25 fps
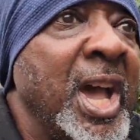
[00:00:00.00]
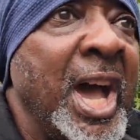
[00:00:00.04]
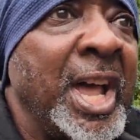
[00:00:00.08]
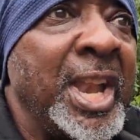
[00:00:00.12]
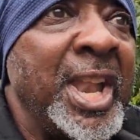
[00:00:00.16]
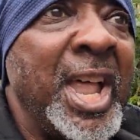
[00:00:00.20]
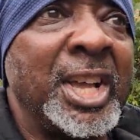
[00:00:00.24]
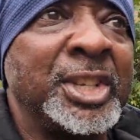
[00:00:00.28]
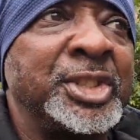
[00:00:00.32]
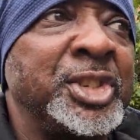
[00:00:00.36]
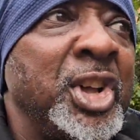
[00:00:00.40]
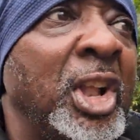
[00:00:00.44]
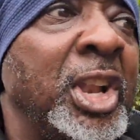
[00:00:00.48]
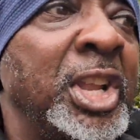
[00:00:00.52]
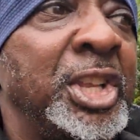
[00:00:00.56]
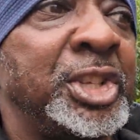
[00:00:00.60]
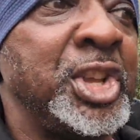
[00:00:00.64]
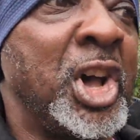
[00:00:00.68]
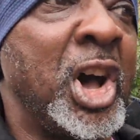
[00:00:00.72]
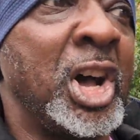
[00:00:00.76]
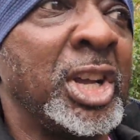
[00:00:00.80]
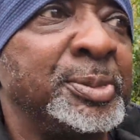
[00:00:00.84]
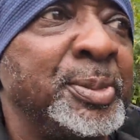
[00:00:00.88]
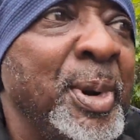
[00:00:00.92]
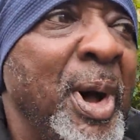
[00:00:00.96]
And that's all he
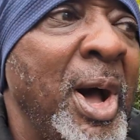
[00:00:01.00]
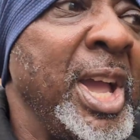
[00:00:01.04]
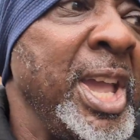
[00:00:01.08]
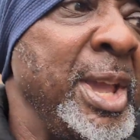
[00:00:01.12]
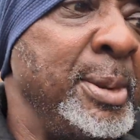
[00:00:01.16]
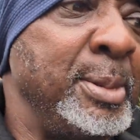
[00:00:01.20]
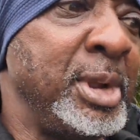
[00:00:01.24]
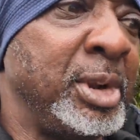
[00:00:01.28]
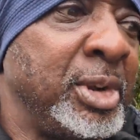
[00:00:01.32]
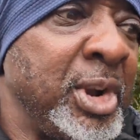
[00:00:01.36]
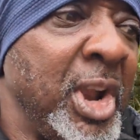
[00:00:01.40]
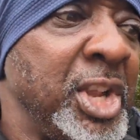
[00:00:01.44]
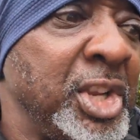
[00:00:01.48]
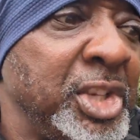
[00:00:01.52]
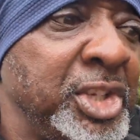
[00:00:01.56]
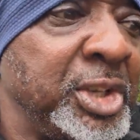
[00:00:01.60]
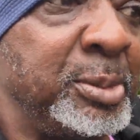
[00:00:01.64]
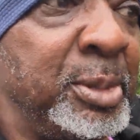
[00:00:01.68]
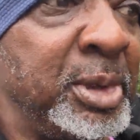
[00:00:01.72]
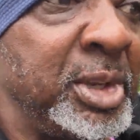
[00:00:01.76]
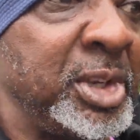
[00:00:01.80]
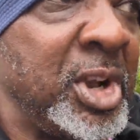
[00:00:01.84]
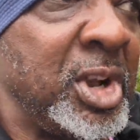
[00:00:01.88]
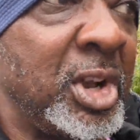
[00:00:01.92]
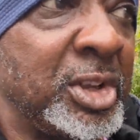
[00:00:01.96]
talks about,
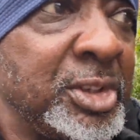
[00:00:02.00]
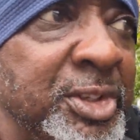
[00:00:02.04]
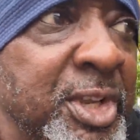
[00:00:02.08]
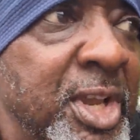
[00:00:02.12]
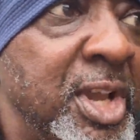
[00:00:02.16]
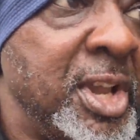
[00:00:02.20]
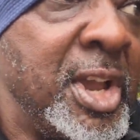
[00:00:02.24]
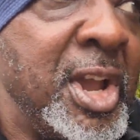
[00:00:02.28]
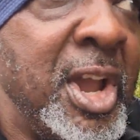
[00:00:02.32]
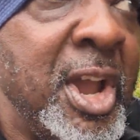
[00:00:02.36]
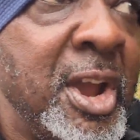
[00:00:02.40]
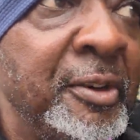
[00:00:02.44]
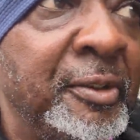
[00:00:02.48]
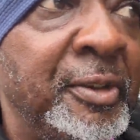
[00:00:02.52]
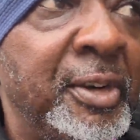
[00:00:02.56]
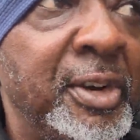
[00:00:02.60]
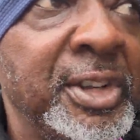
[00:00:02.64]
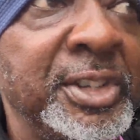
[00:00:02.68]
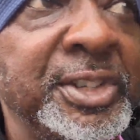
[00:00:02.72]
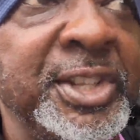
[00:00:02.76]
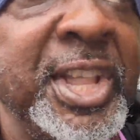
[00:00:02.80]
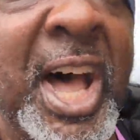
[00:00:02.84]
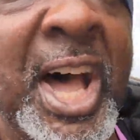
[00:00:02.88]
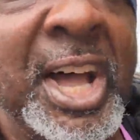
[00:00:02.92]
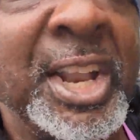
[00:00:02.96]
immigration, because for
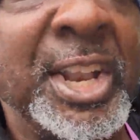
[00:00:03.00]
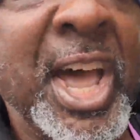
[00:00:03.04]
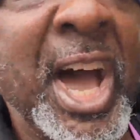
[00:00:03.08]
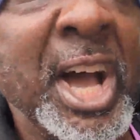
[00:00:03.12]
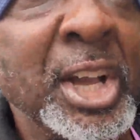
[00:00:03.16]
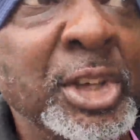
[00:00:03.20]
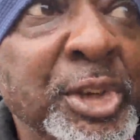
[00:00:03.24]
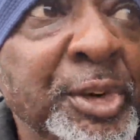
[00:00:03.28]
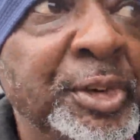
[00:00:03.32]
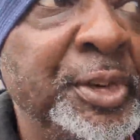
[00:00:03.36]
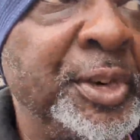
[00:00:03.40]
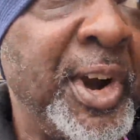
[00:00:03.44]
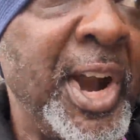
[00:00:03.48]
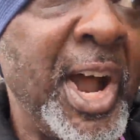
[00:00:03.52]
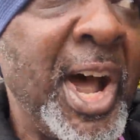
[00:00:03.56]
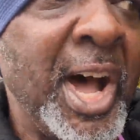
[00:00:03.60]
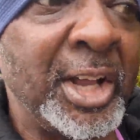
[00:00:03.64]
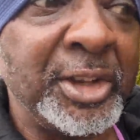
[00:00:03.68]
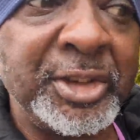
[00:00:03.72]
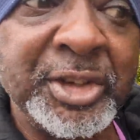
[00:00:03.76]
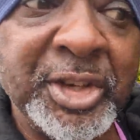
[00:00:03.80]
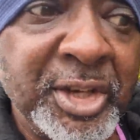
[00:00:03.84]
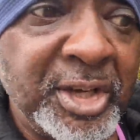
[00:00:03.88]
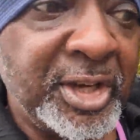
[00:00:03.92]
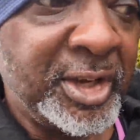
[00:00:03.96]
a start, Nigel
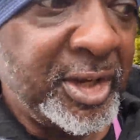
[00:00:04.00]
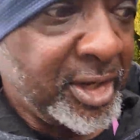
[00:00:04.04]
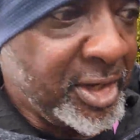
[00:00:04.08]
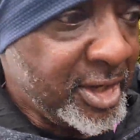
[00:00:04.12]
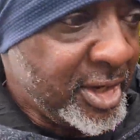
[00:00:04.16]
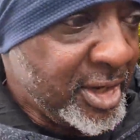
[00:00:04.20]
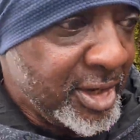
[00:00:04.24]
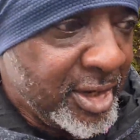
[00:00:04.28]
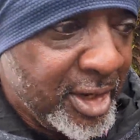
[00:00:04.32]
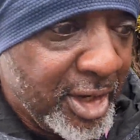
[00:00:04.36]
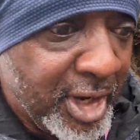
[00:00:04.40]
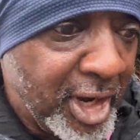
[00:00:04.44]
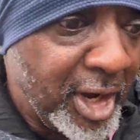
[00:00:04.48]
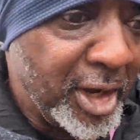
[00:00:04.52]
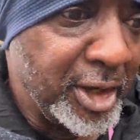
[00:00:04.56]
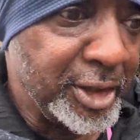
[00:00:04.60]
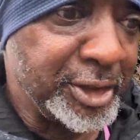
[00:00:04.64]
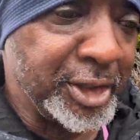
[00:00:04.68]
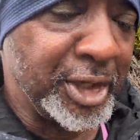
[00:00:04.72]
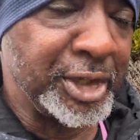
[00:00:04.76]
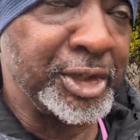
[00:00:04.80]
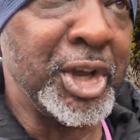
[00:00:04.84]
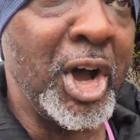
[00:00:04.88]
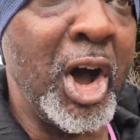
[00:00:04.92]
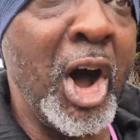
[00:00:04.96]
Farage
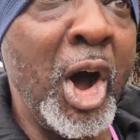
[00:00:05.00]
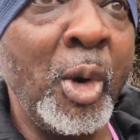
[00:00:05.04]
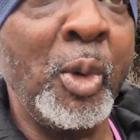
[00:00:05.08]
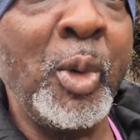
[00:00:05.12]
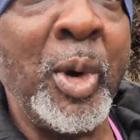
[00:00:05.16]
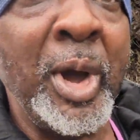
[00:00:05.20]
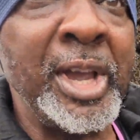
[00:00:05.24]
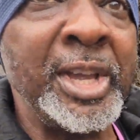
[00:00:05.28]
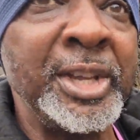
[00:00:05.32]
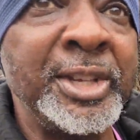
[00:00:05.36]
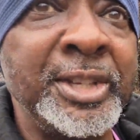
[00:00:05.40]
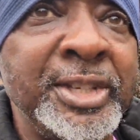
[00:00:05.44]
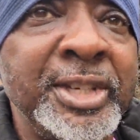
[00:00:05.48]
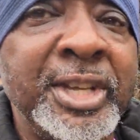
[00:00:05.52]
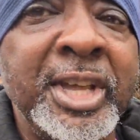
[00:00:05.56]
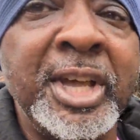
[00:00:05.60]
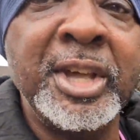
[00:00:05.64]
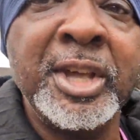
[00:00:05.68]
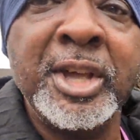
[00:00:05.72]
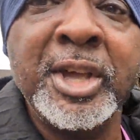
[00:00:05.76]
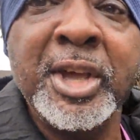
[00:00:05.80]
has always